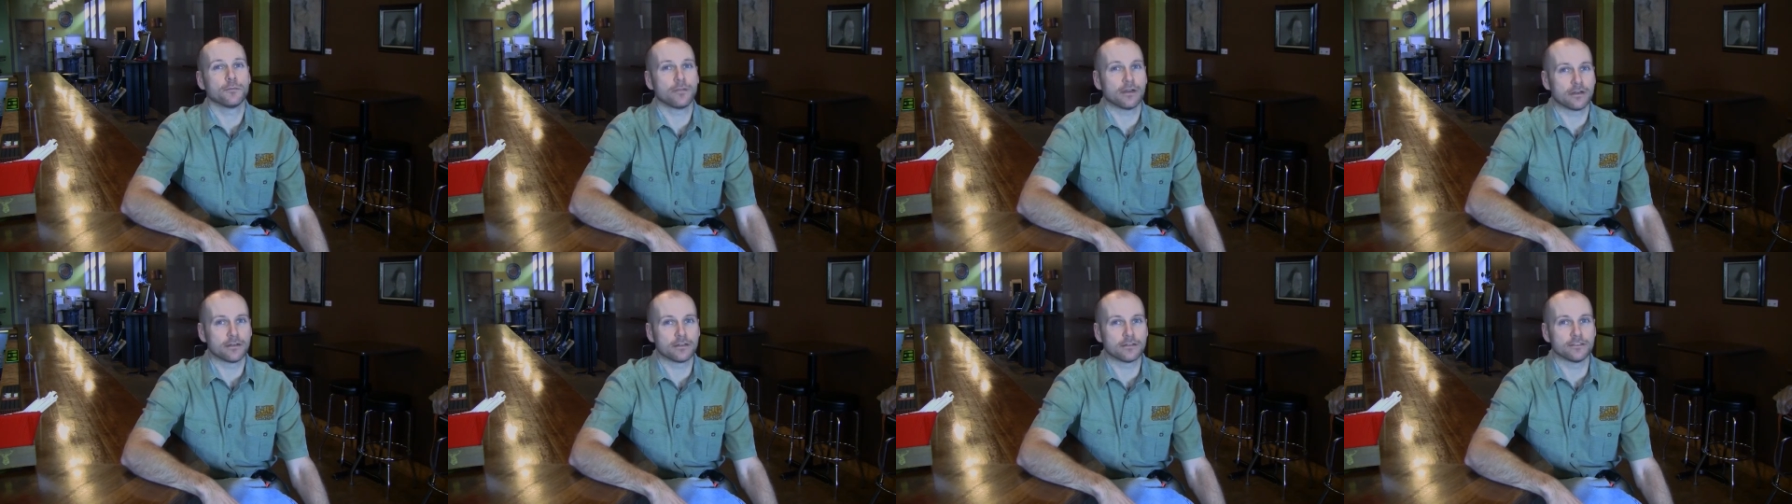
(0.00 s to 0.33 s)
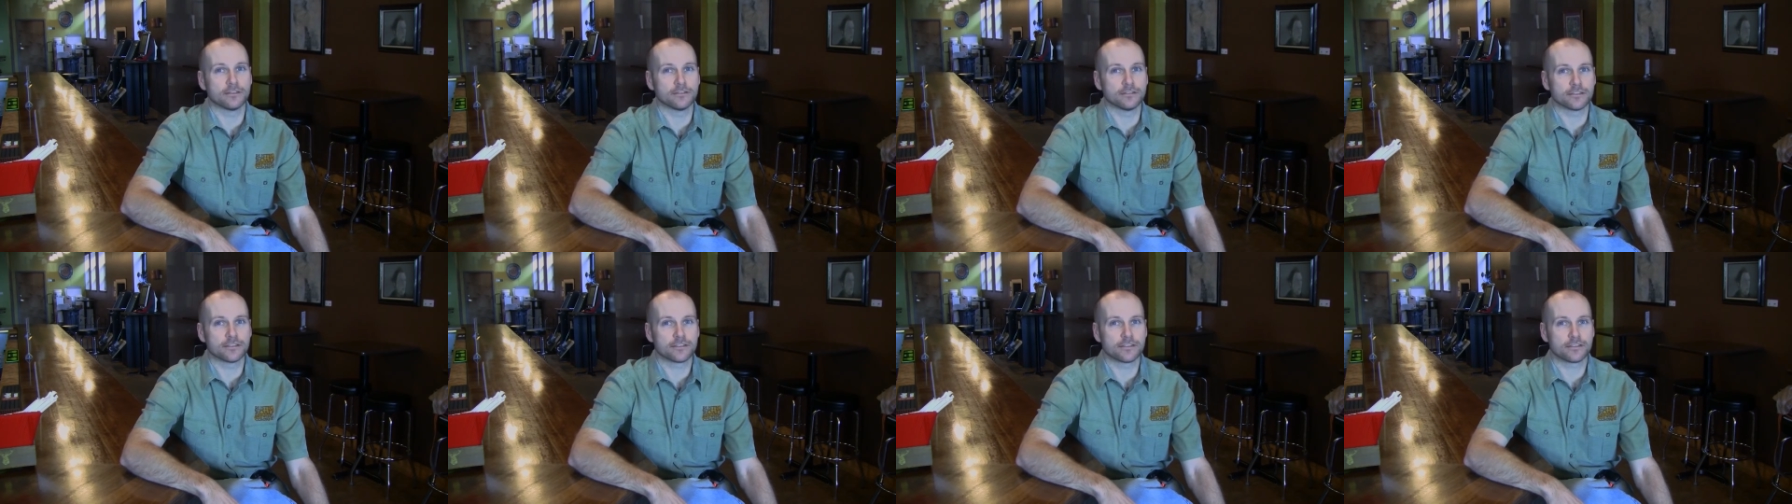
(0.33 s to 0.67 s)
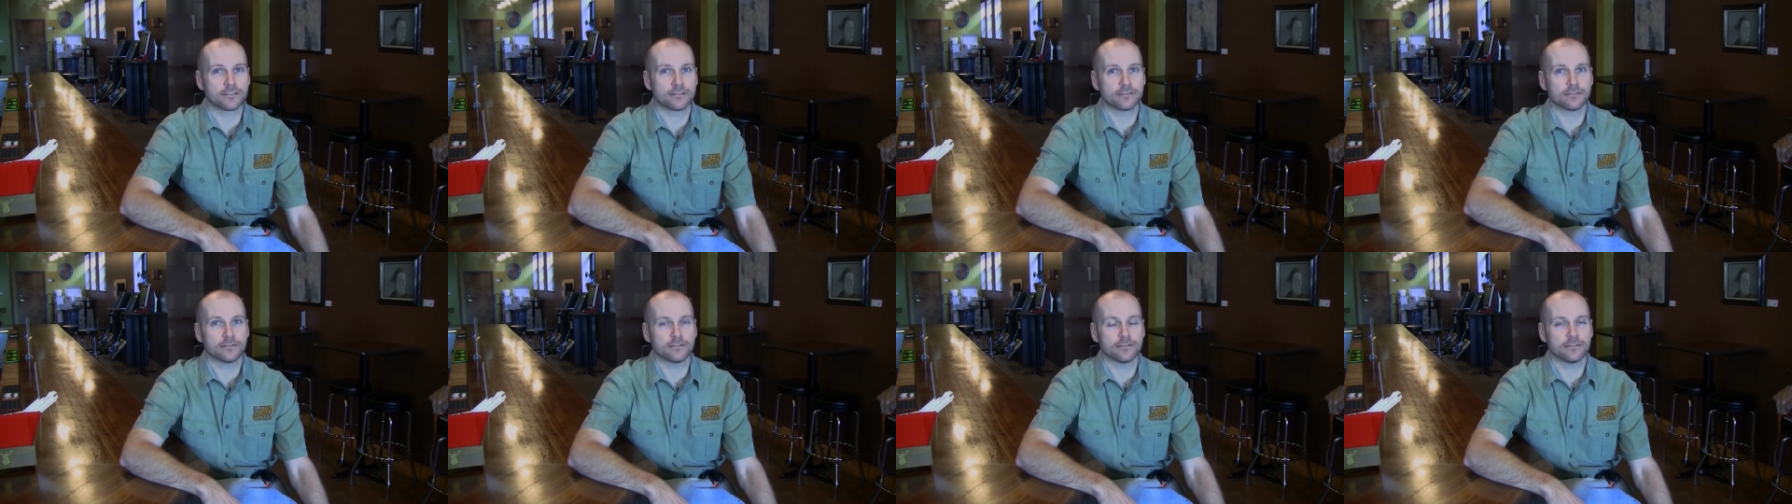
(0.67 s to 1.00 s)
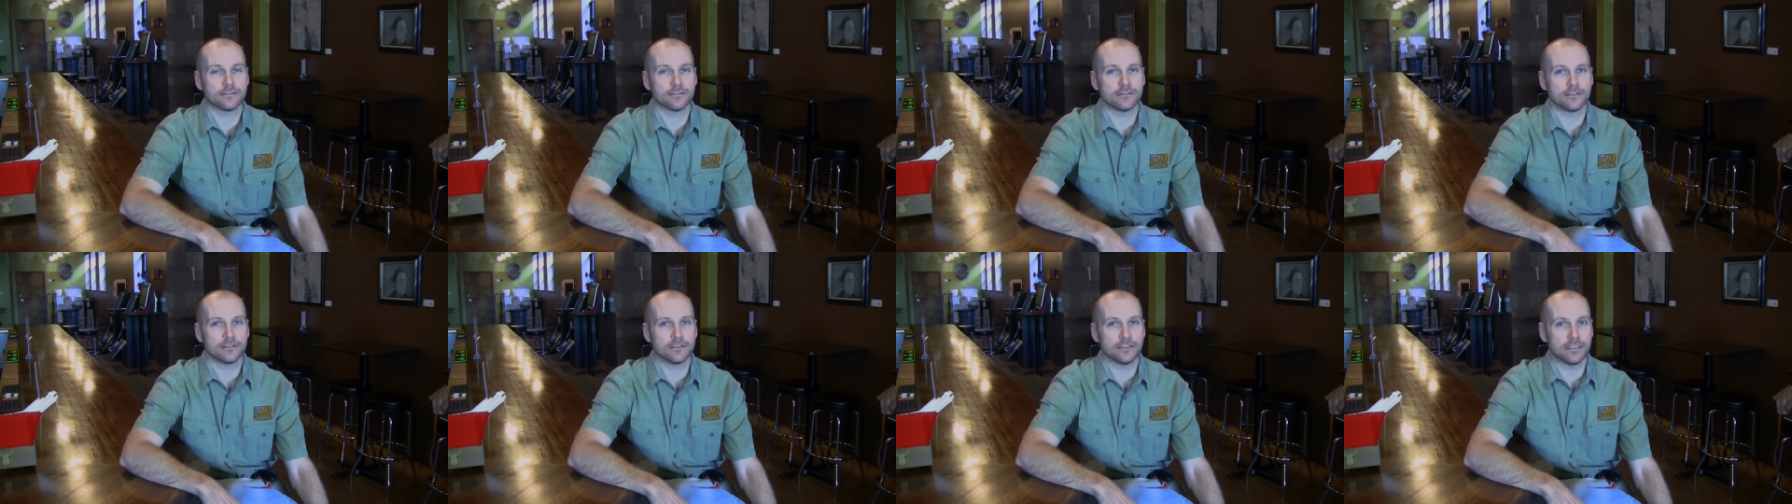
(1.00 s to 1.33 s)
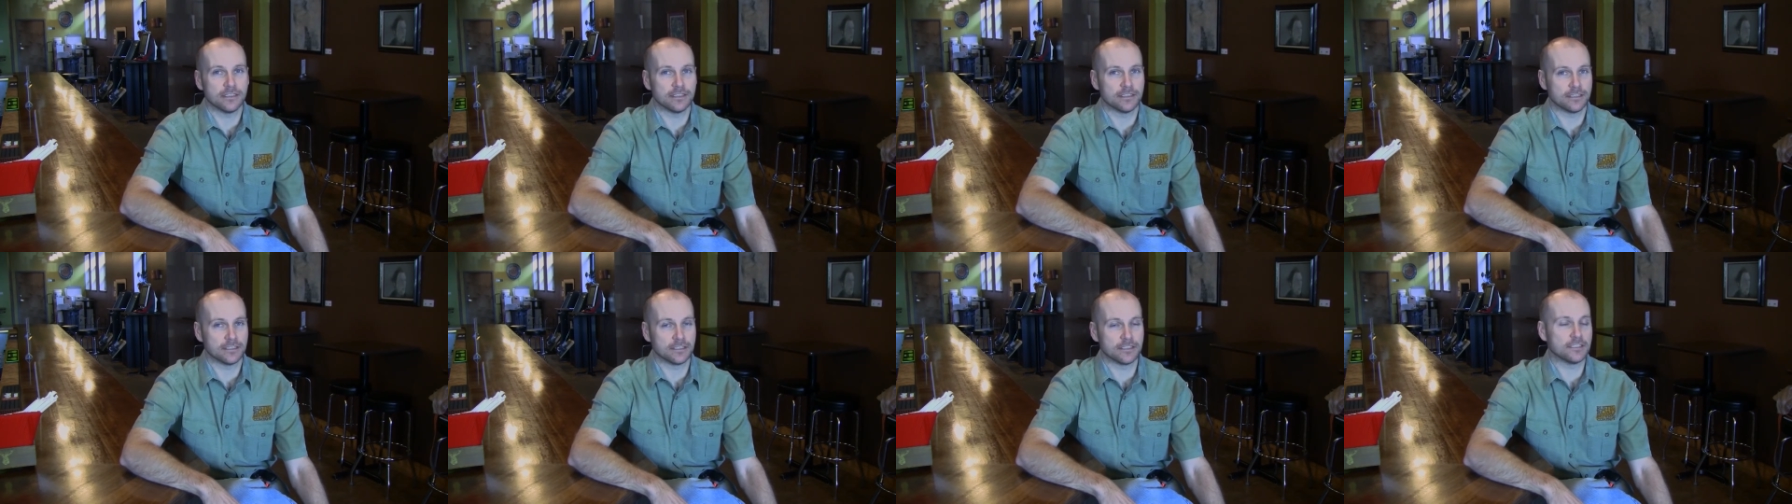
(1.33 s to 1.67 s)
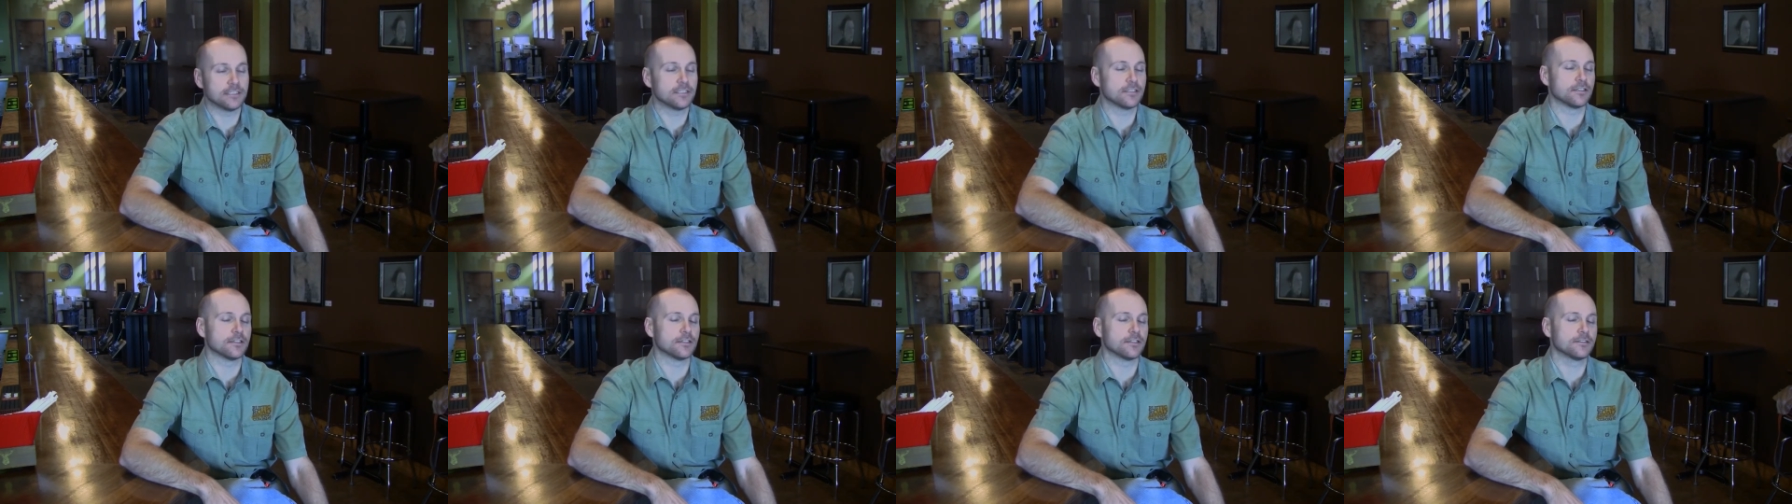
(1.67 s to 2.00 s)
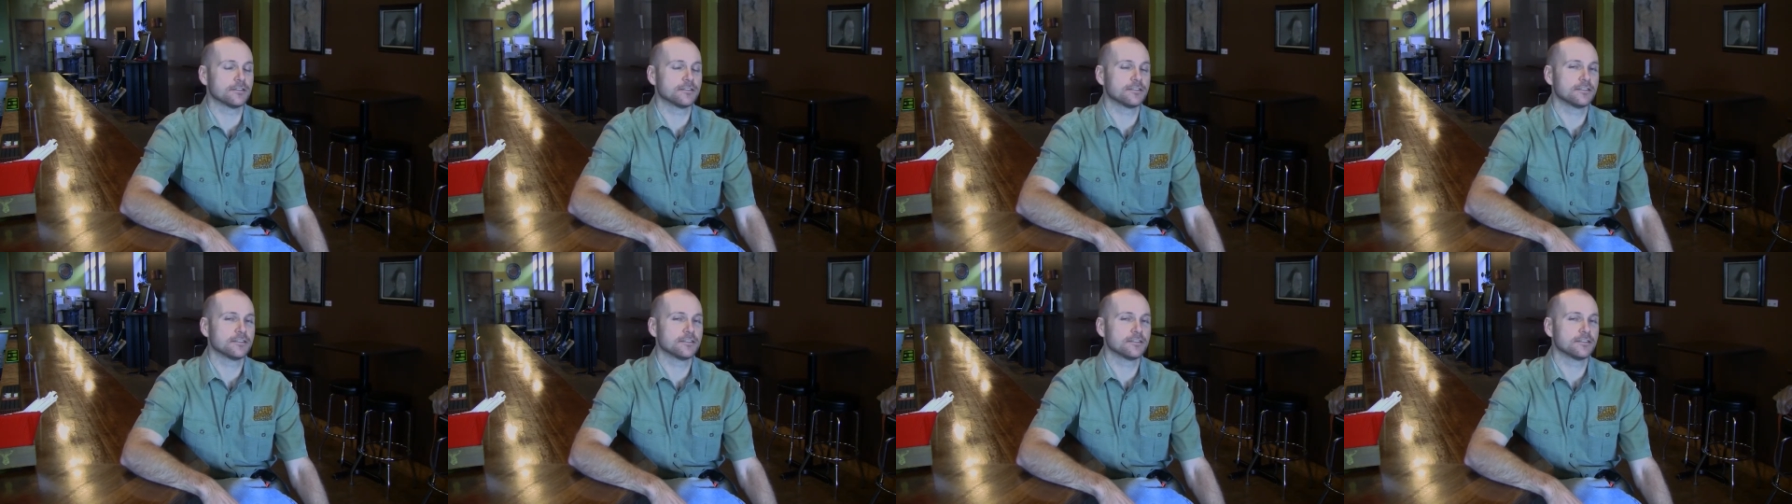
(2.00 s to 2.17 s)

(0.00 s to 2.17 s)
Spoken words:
barrels in a year.